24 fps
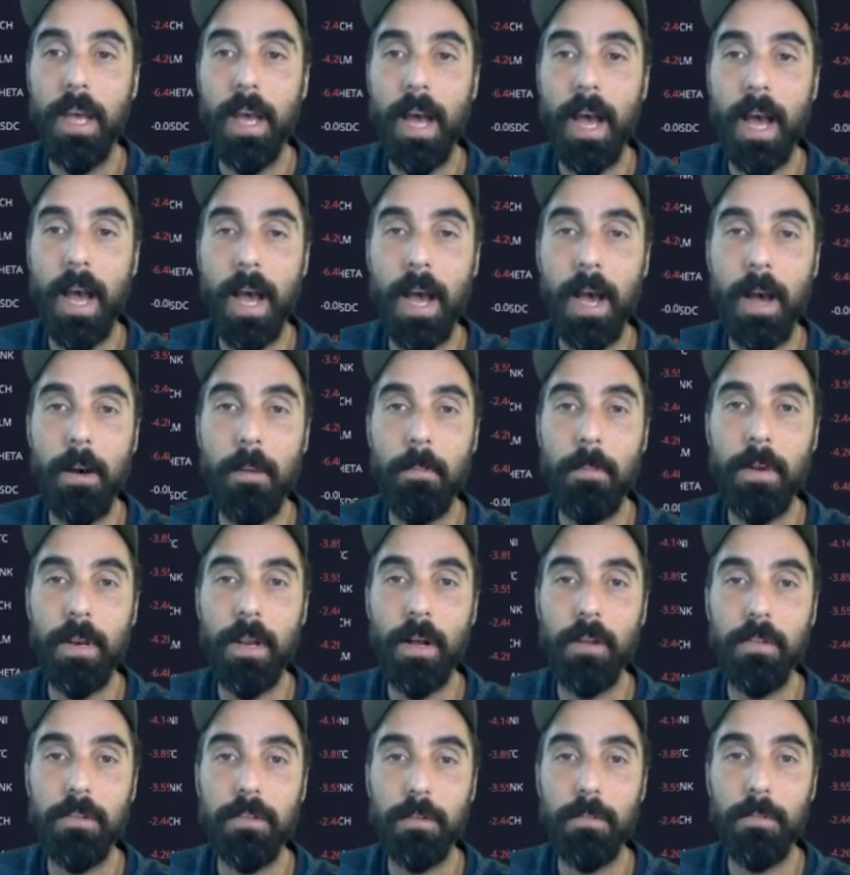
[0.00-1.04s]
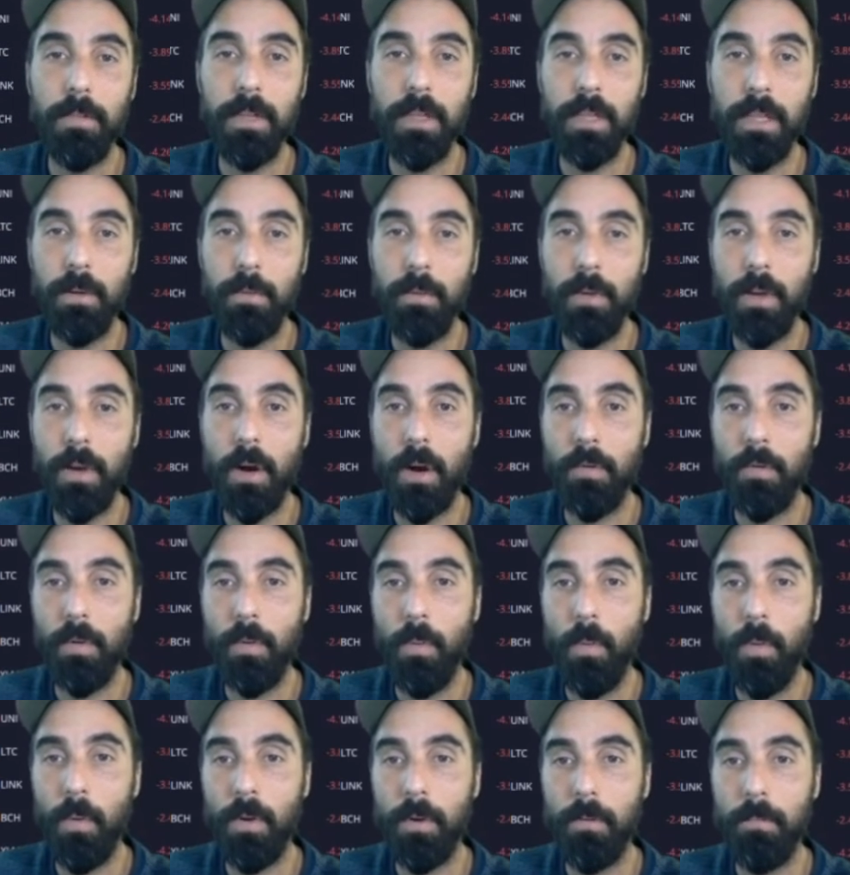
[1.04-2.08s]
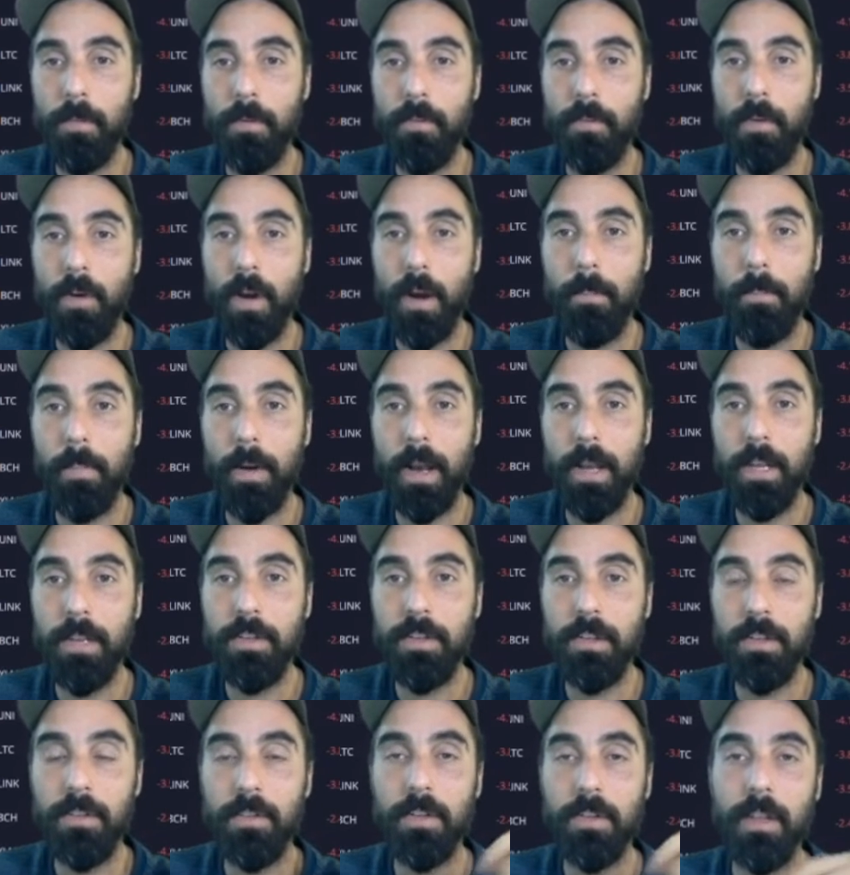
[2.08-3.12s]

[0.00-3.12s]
but ultimately we got rewarded for our patience.